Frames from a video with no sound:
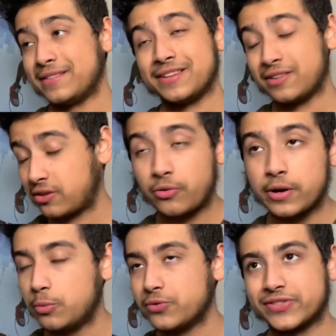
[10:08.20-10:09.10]
The
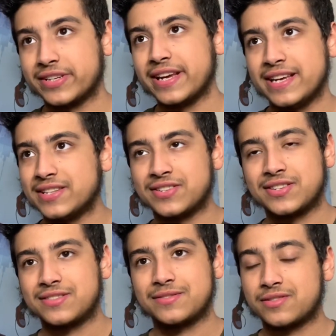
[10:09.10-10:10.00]
Incredibles
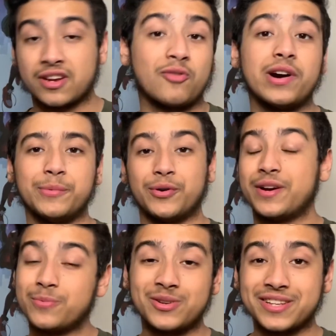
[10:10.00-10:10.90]
is incredible. It
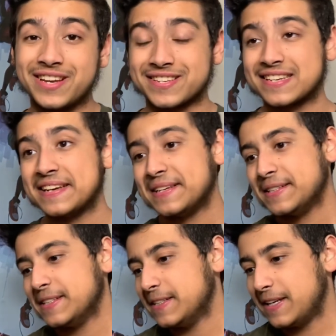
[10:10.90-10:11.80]
really is.
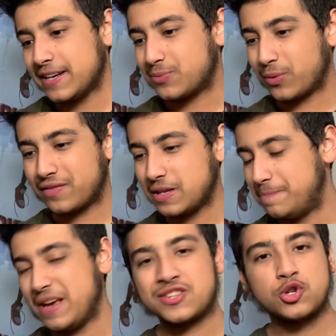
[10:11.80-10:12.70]
It's one of the
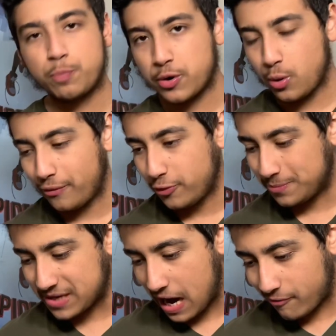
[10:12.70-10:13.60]
best superhero
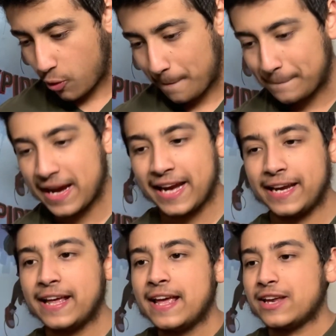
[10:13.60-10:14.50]
films ever
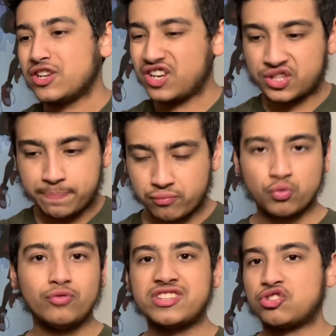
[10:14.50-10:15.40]
made. It
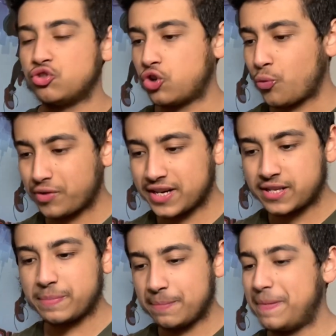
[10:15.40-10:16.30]
proves that you don't need to
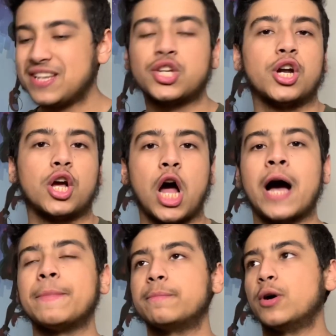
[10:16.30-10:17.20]
be based on a
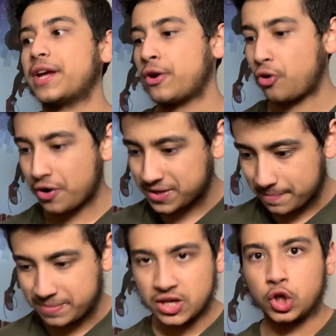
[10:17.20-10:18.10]
comic book in order to
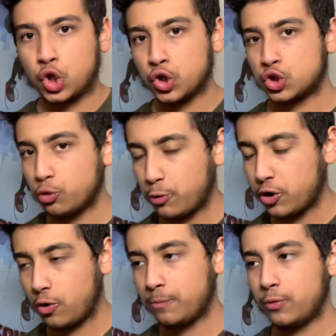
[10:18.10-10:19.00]
be a good
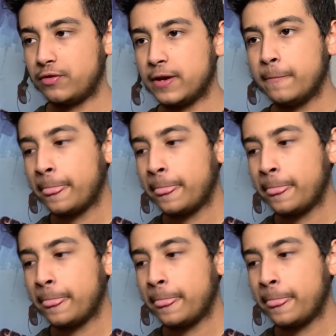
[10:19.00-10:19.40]
superhero movie.